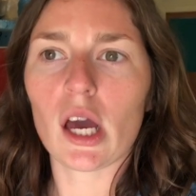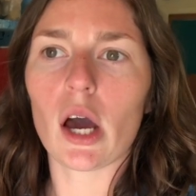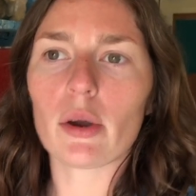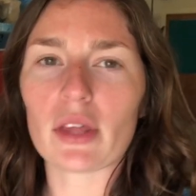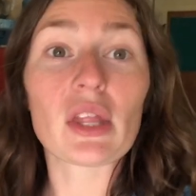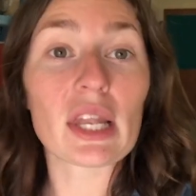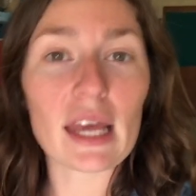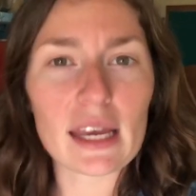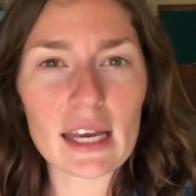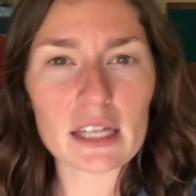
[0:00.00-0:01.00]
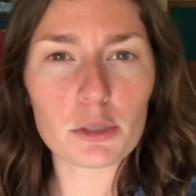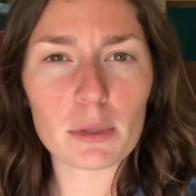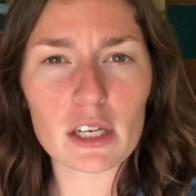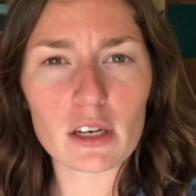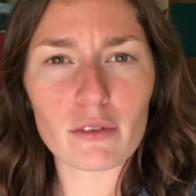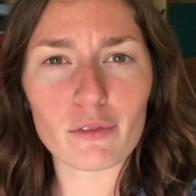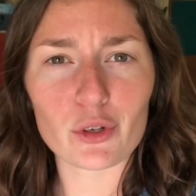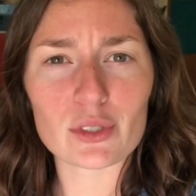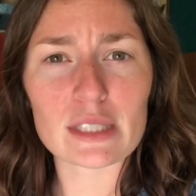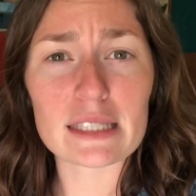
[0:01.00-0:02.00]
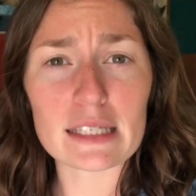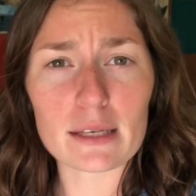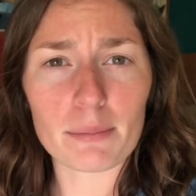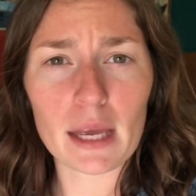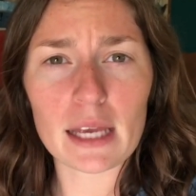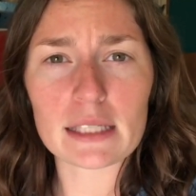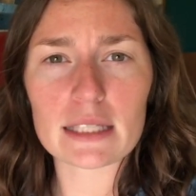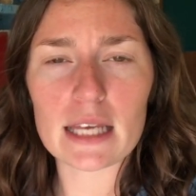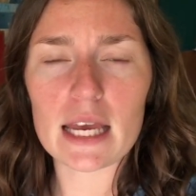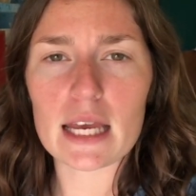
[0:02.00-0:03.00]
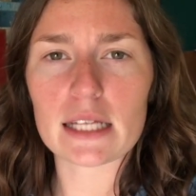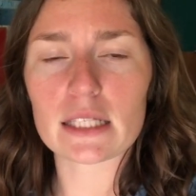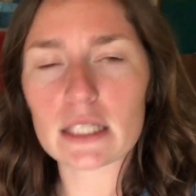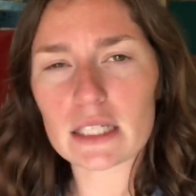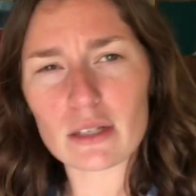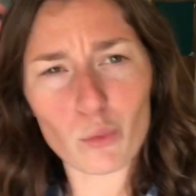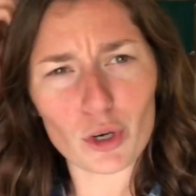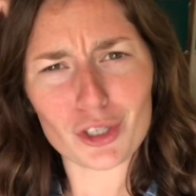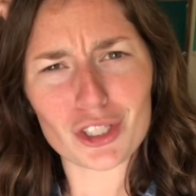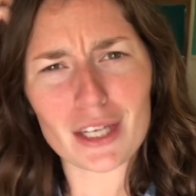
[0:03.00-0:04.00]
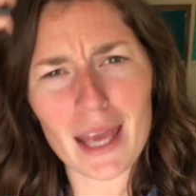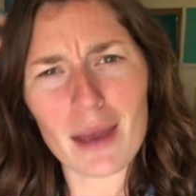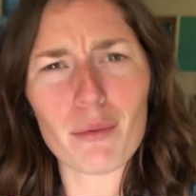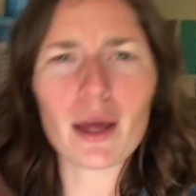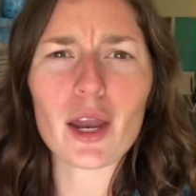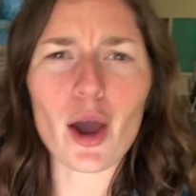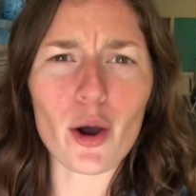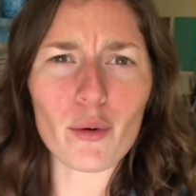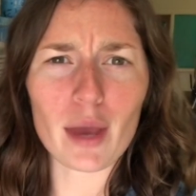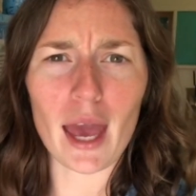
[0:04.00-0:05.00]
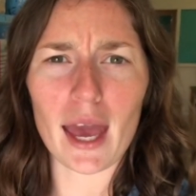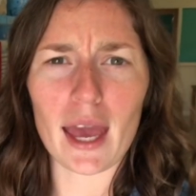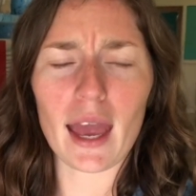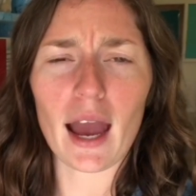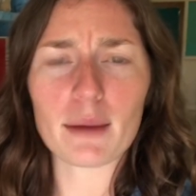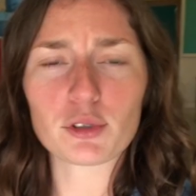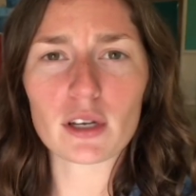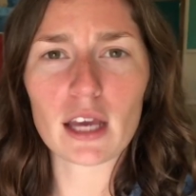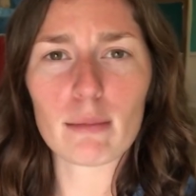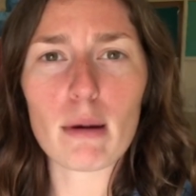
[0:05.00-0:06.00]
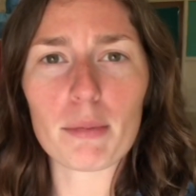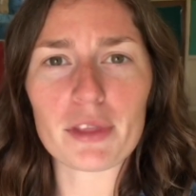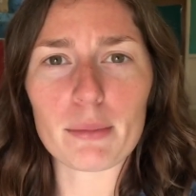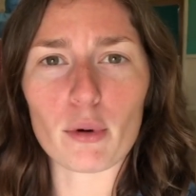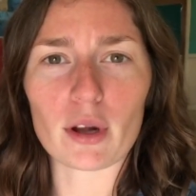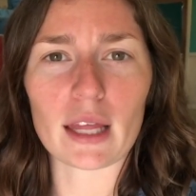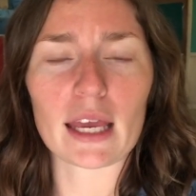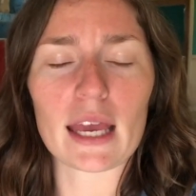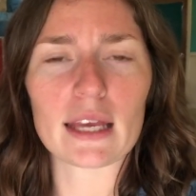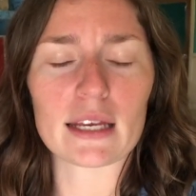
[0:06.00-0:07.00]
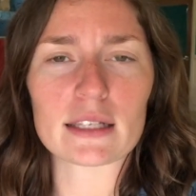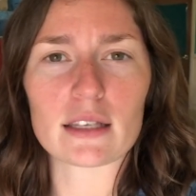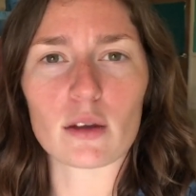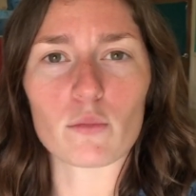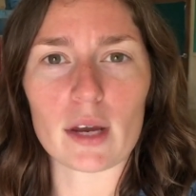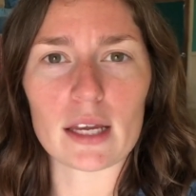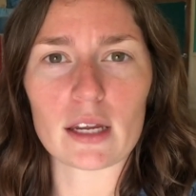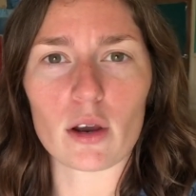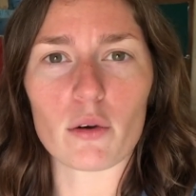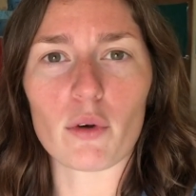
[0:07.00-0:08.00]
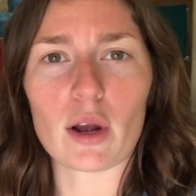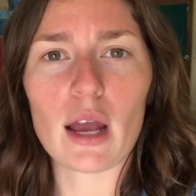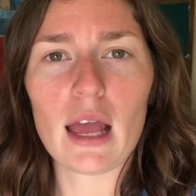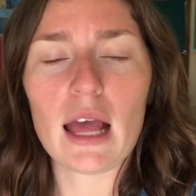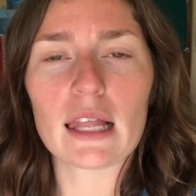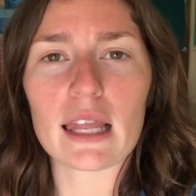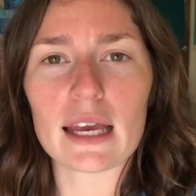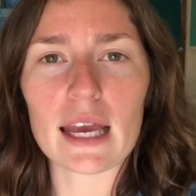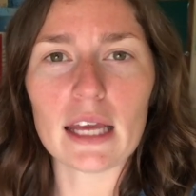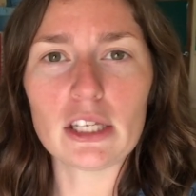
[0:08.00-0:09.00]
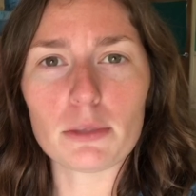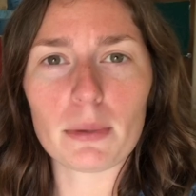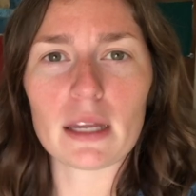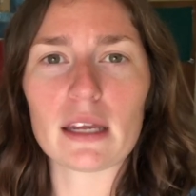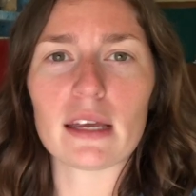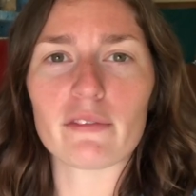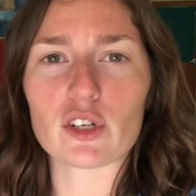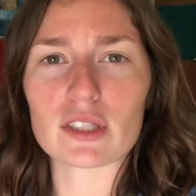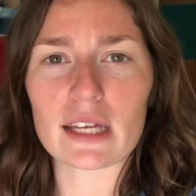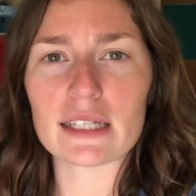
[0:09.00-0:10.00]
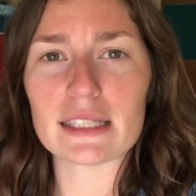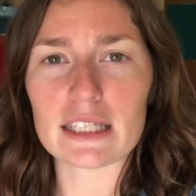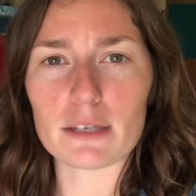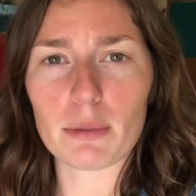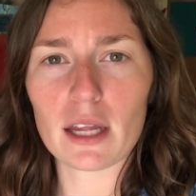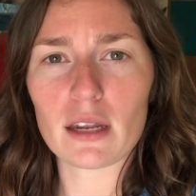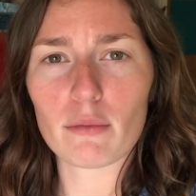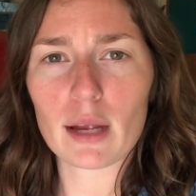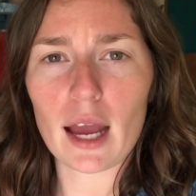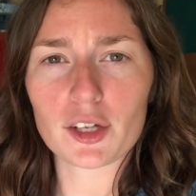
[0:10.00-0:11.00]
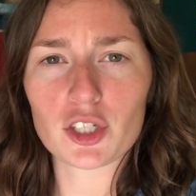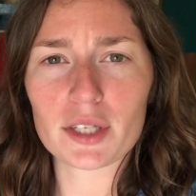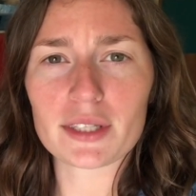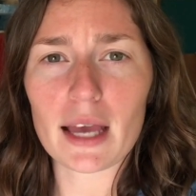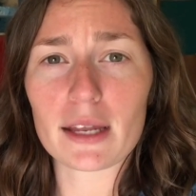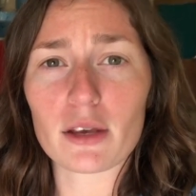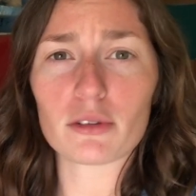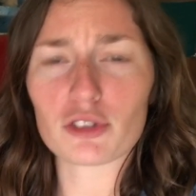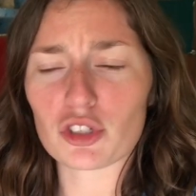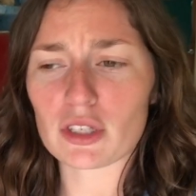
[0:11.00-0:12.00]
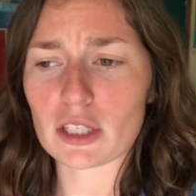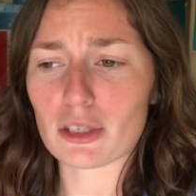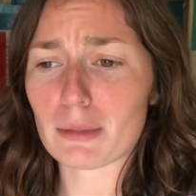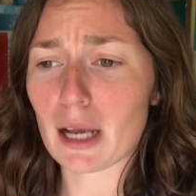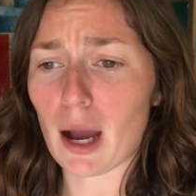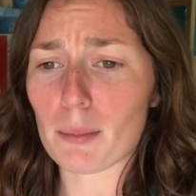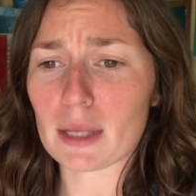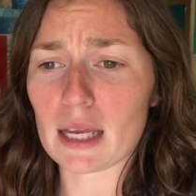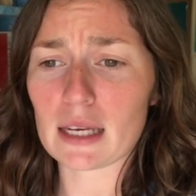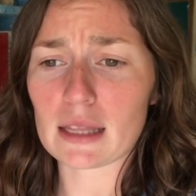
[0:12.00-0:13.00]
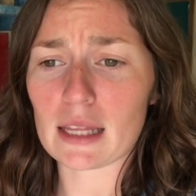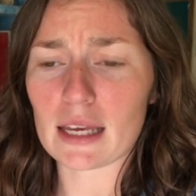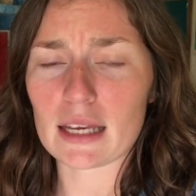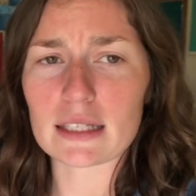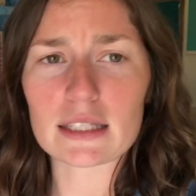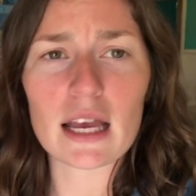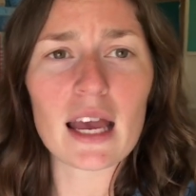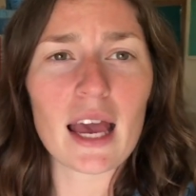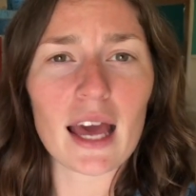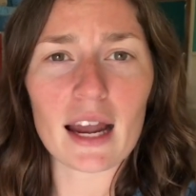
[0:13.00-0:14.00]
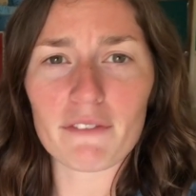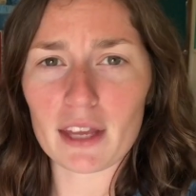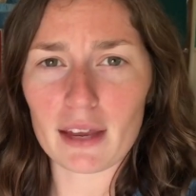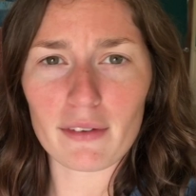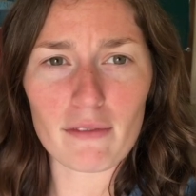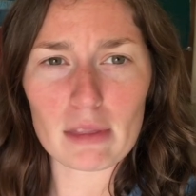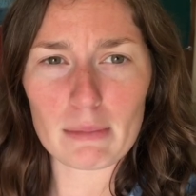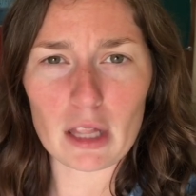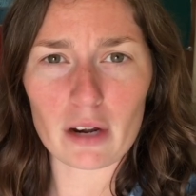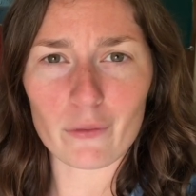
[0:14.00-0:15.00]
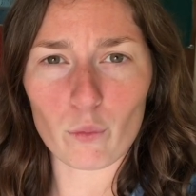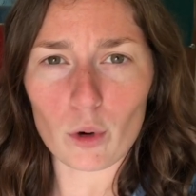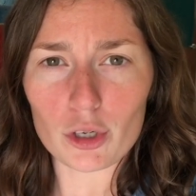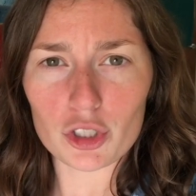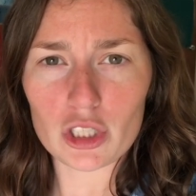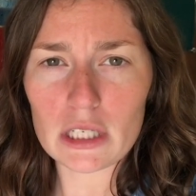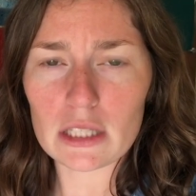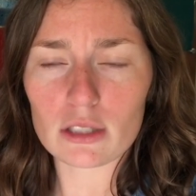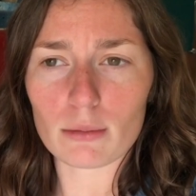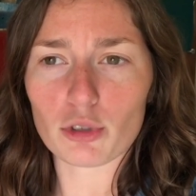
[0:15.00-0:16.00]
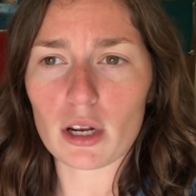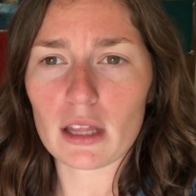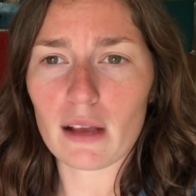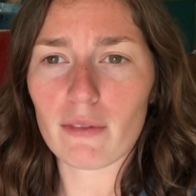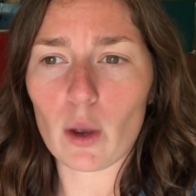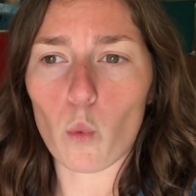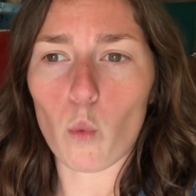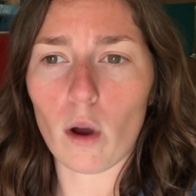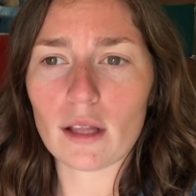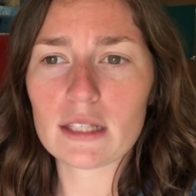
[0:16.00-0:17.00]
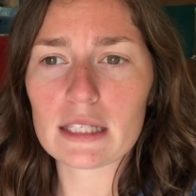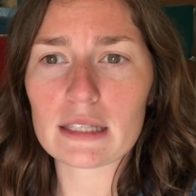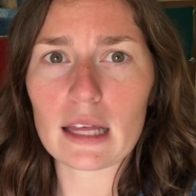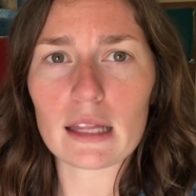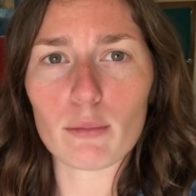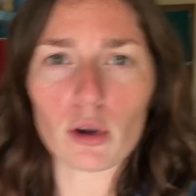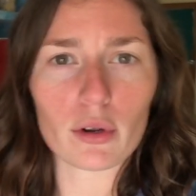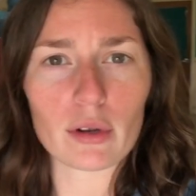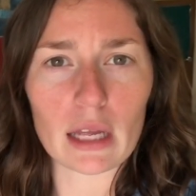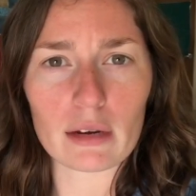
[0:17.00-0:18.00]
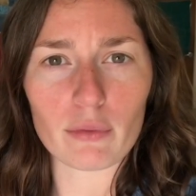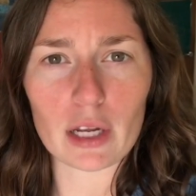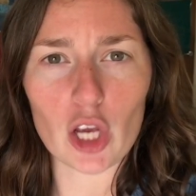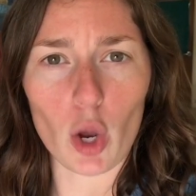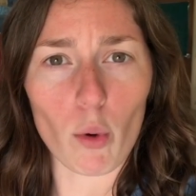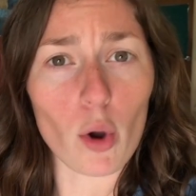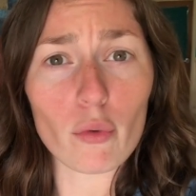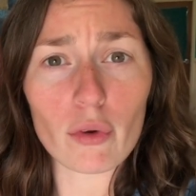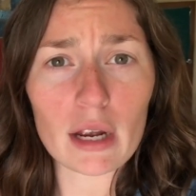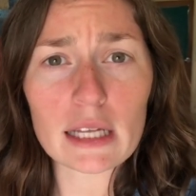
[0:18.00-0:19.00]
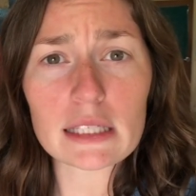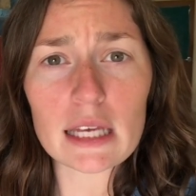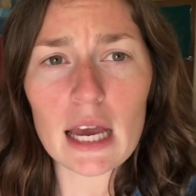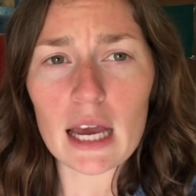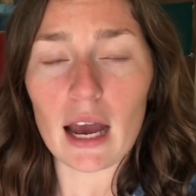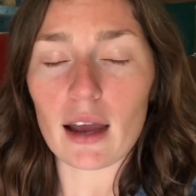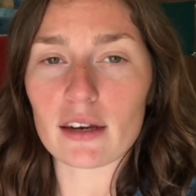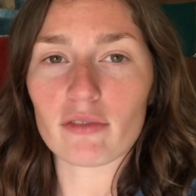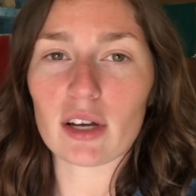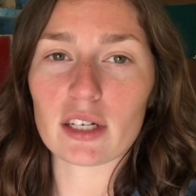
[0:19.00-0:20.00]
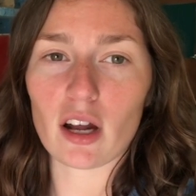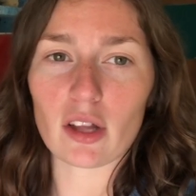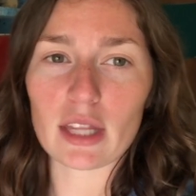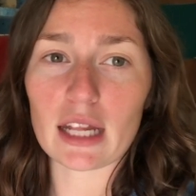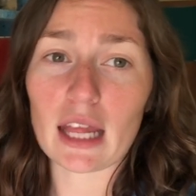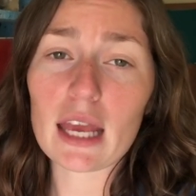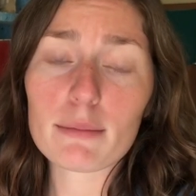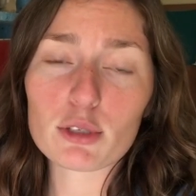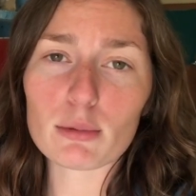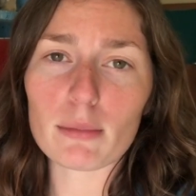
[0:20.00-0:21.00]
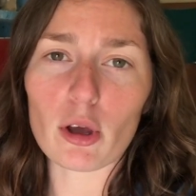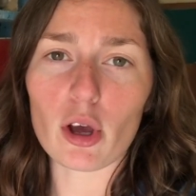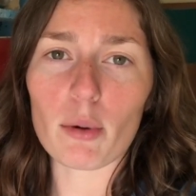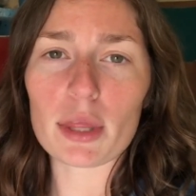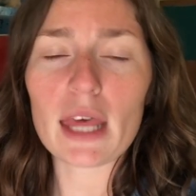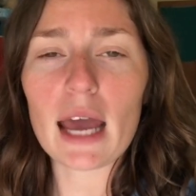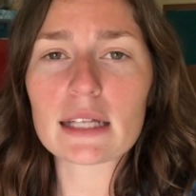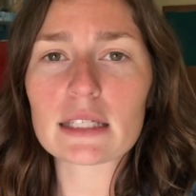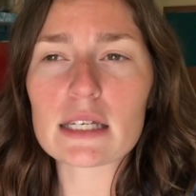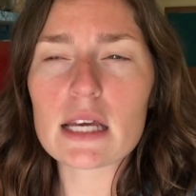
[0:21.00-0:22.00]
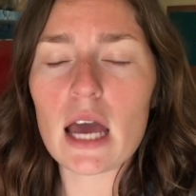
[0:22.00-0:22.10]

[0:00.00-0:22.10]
Oh yeah, the light independent versus dependent worksheet. It went okay. I'm trying to come up with a more like hands-on way to go over light independent versus light dependent reactions. I know there's just like so many complicated things, and I feel like I've given them a lot of worksheets, so I'm trying to think of like one slightly more creative way to go over it. I did find an online game, so maybe I'll go with that.